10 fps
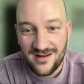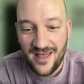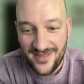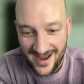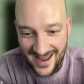
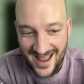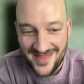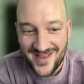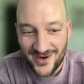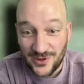And again,
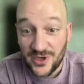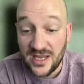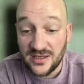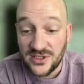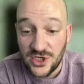they're
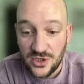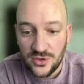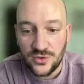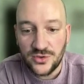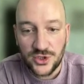looking to
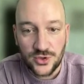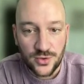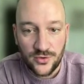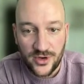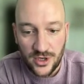you to
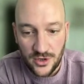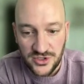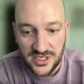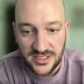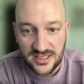grow their
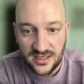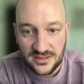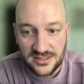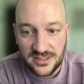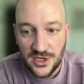coaching skills.